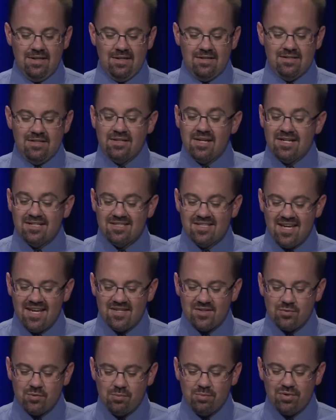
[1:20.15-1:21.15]
Tonight's
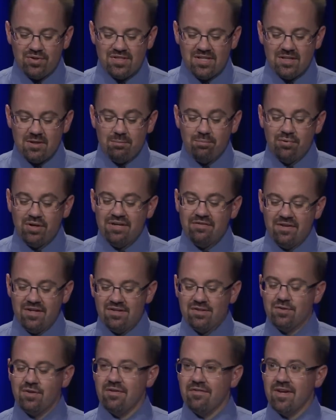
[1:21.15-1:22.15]
guest will present a brief
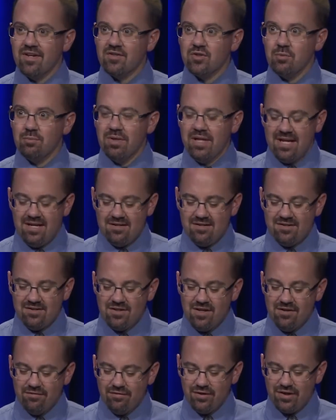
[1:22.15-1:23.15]
history of exoplanet
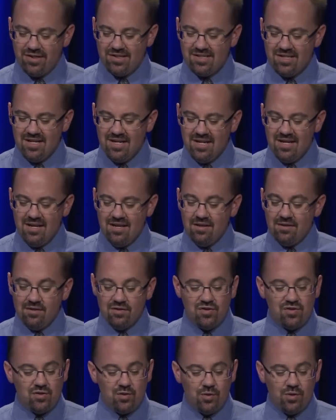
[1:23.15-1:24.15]
discoveries, the
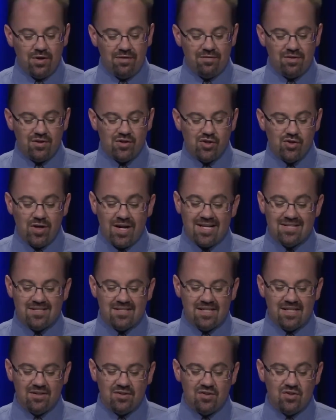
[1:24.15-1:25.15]
story of the
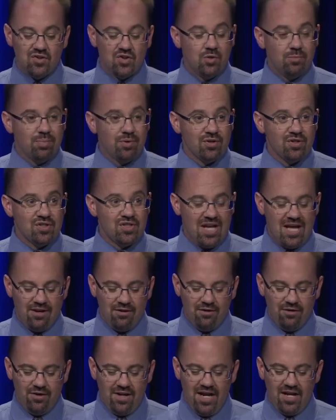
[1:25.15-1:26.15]
transiting Super
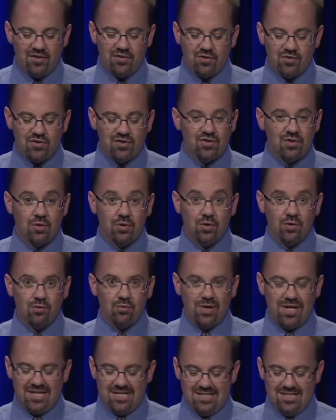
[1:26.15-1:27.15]
Saturn extrasolar
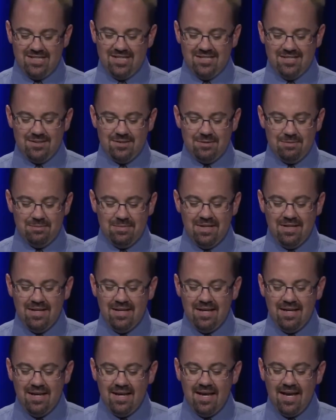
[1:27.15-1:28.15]
ring system,
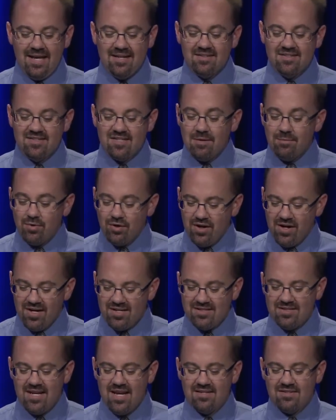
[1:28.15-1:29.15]
and
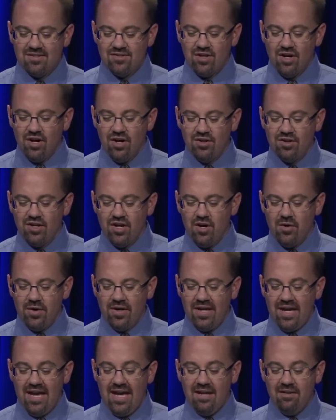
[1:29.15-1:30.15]
summarize NASA's
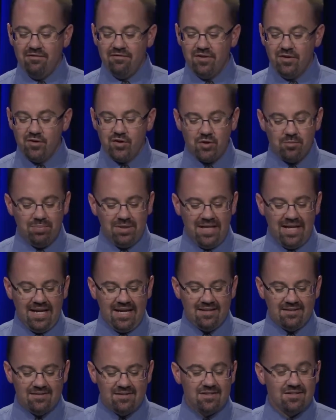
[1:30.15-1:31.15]
ongoing and future
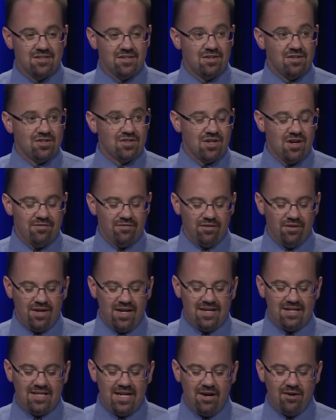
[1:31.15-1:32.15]
plans to discover
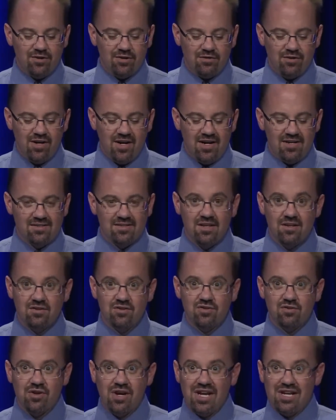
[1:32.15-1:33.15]
and characterize
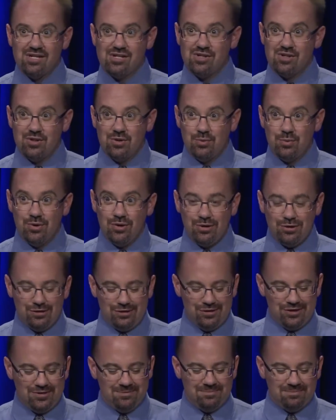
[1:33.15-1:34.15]
strange new
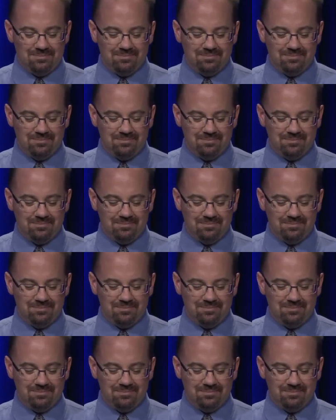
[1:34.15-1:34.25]
worlds.